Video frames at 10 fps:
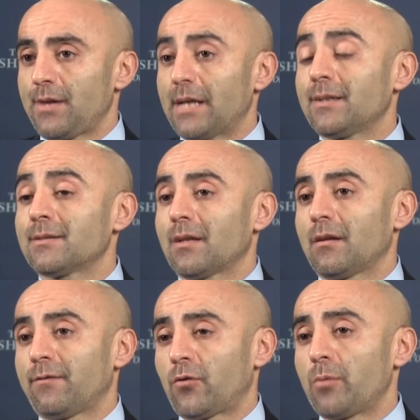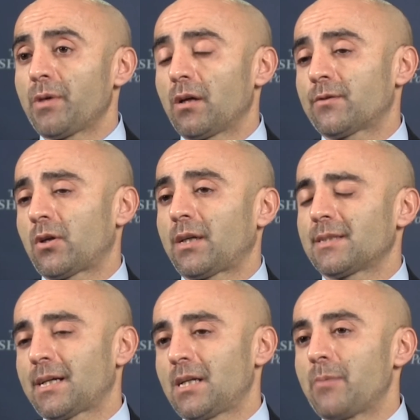That is the formula of
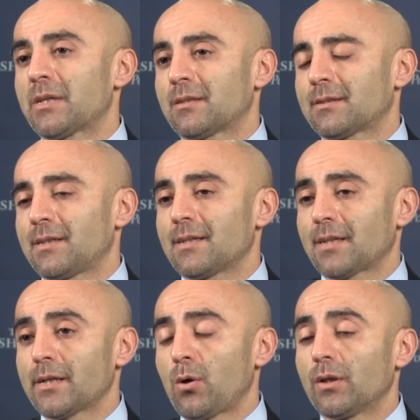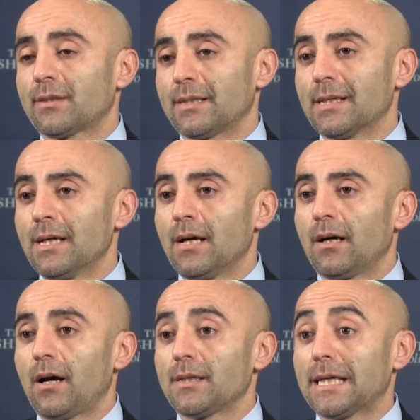Turkey's economic success. I call it the
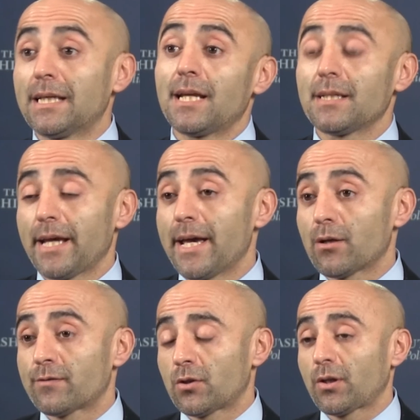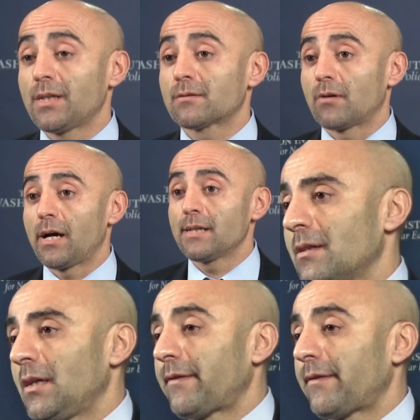uh, yin and yang of Turkey's rise.